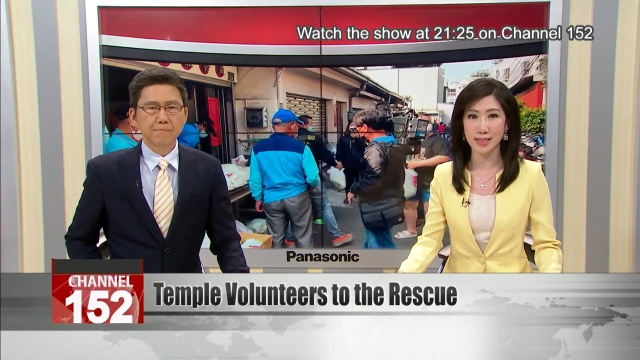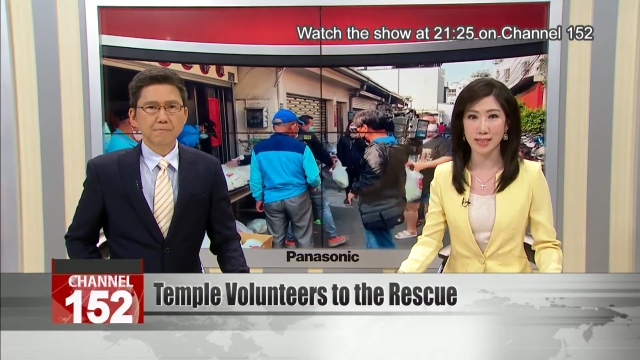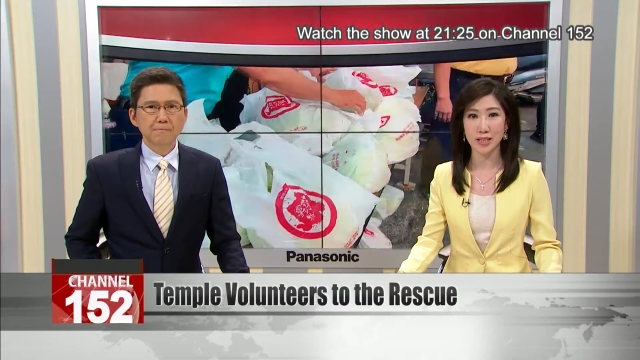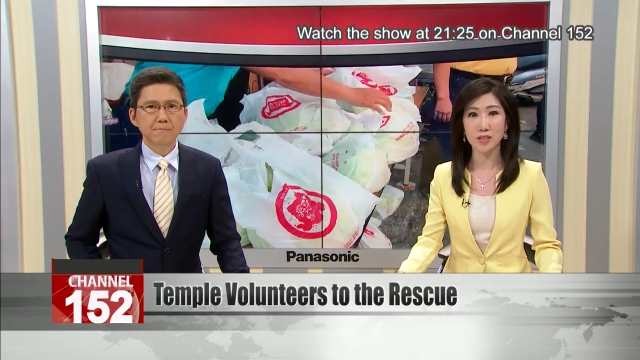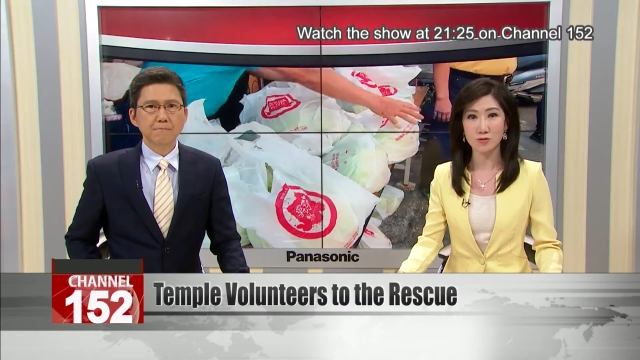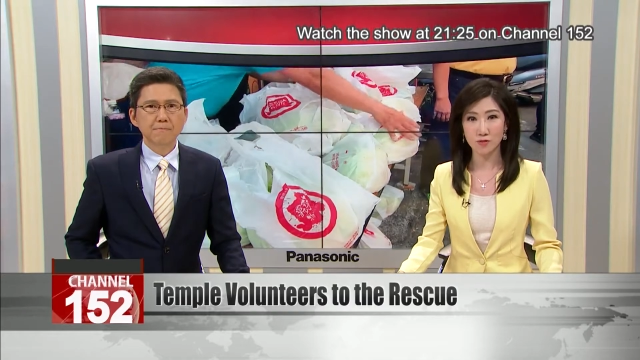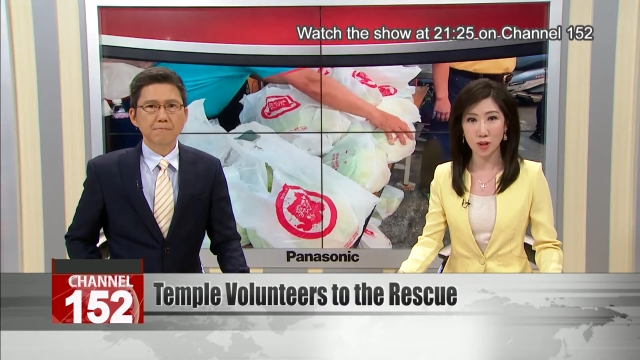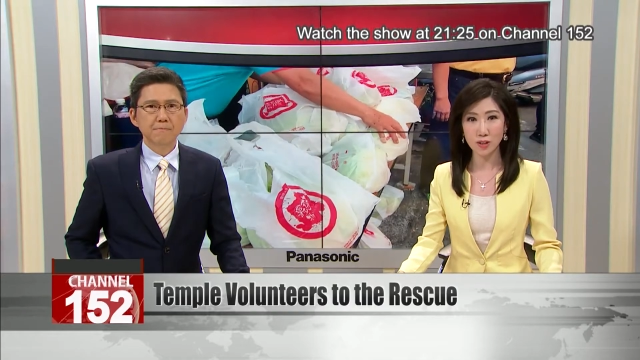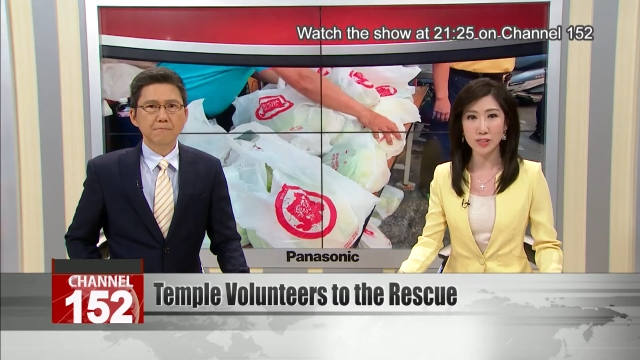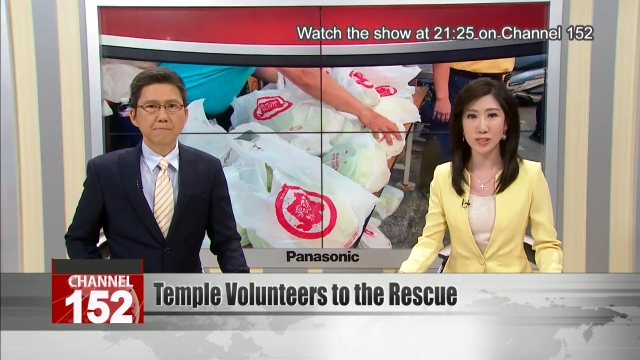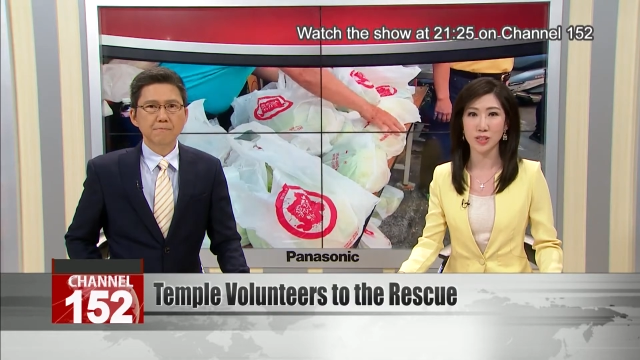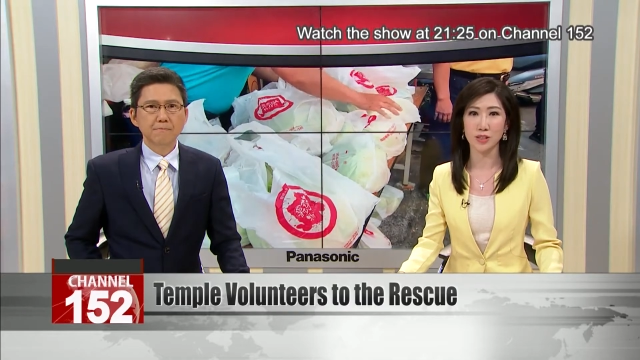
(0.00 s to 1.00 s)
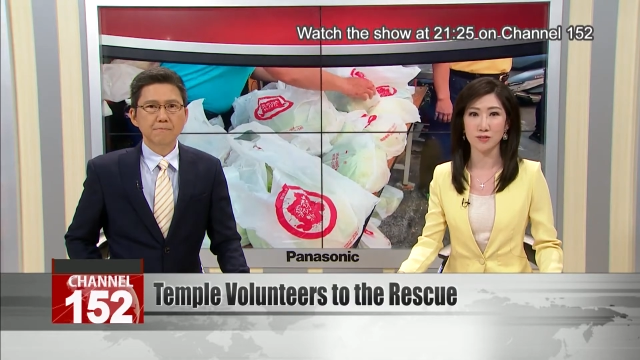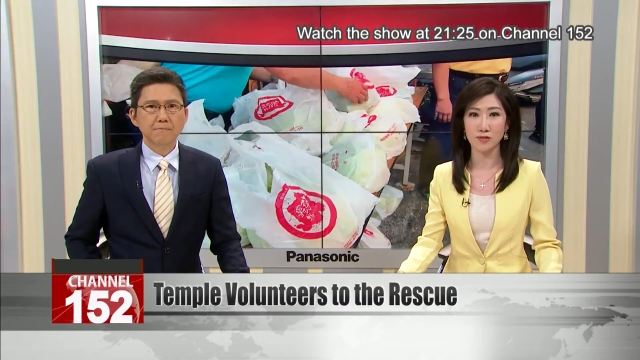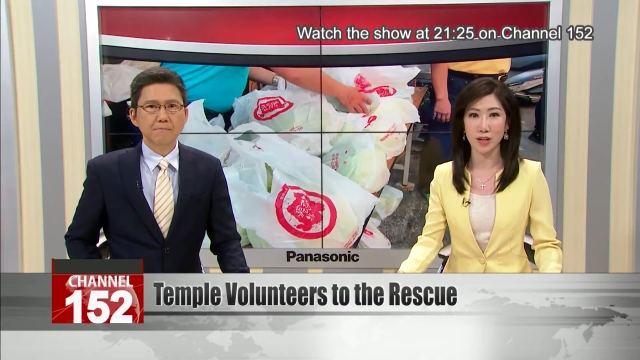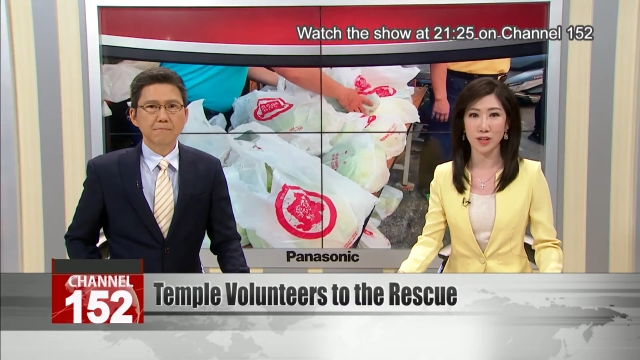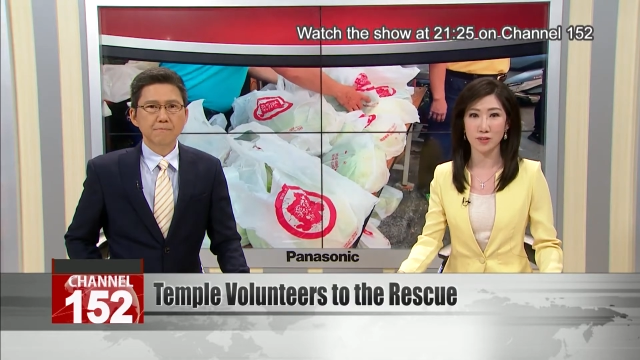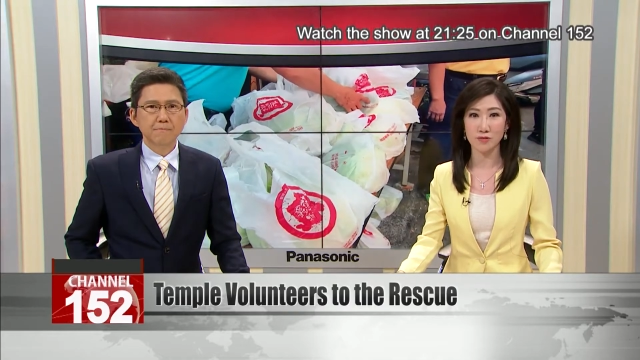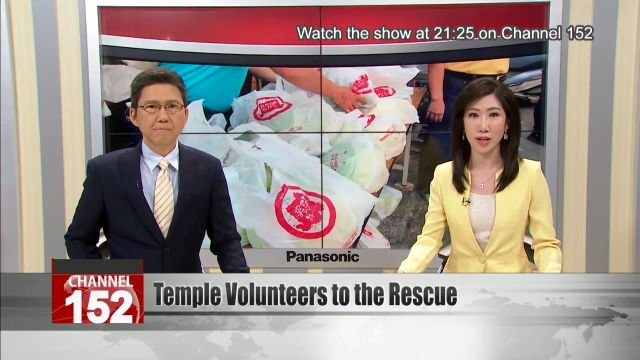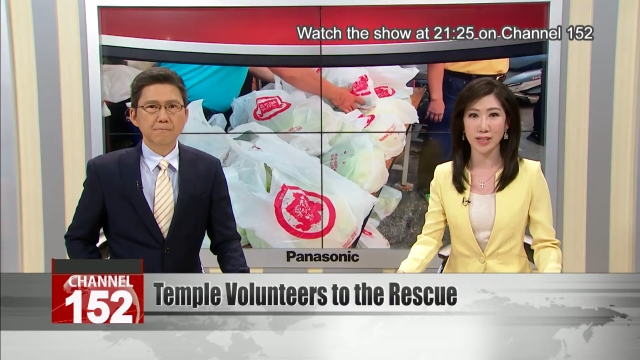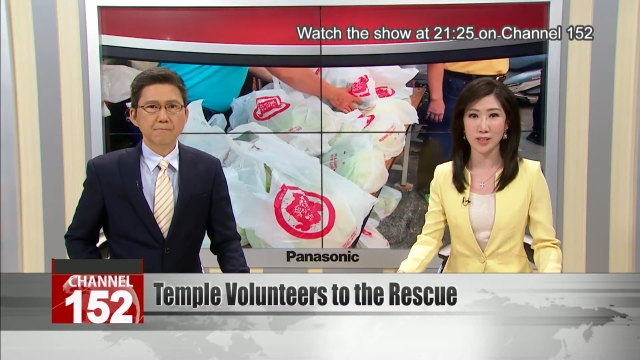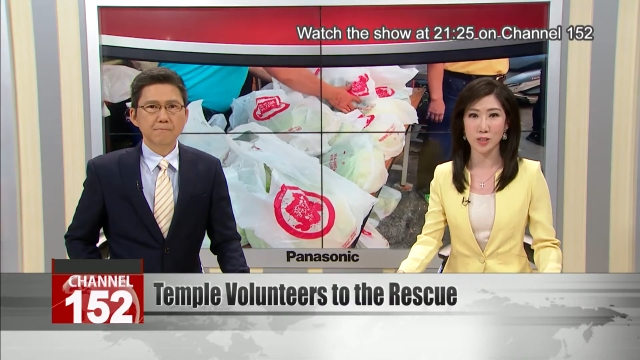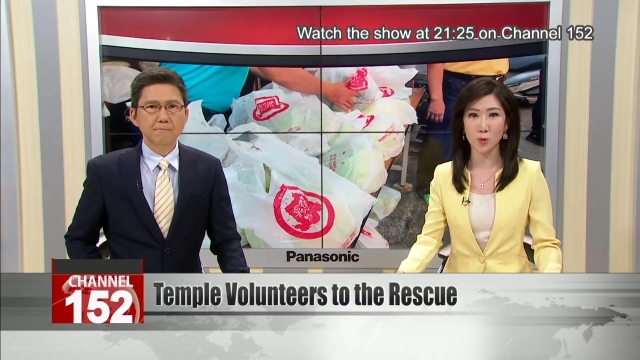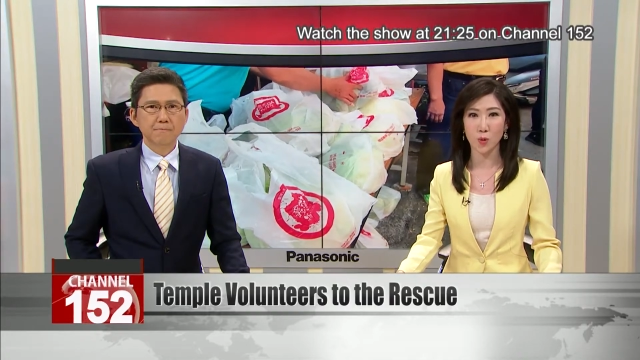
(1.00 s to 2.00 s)
Speaker 1: like volunteer
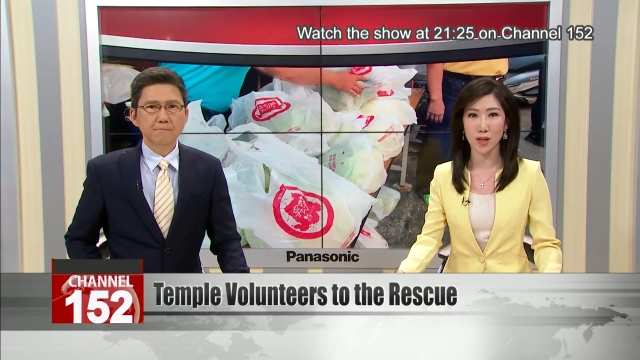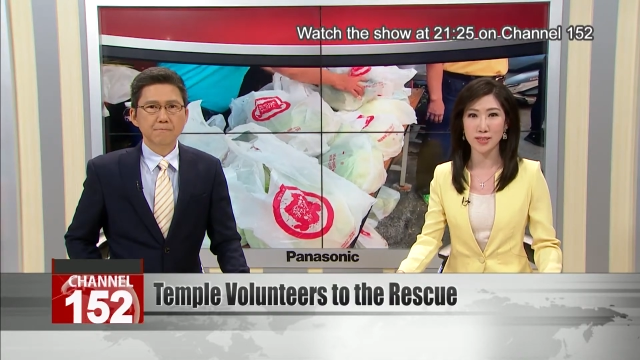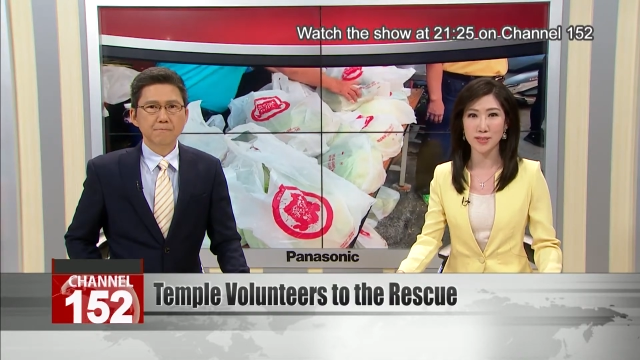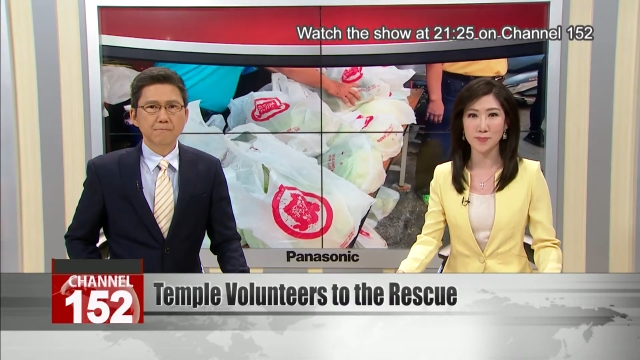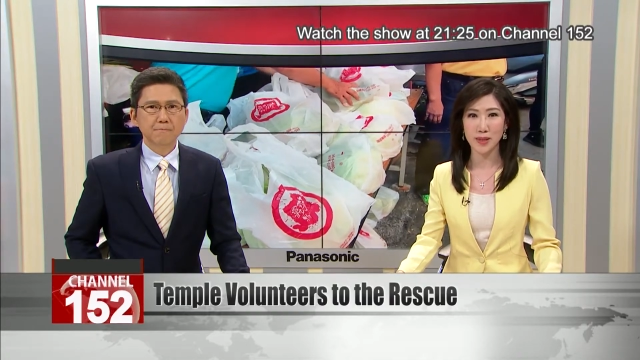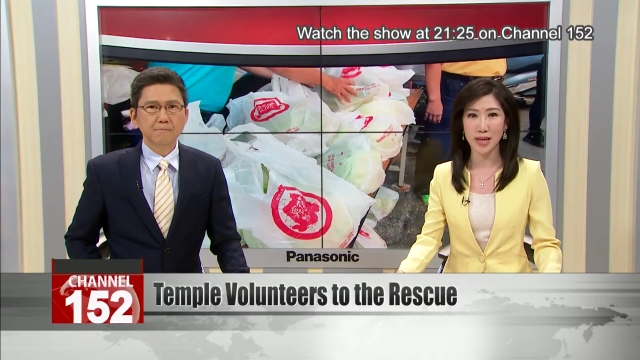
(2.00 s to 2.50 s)
firefighting squads.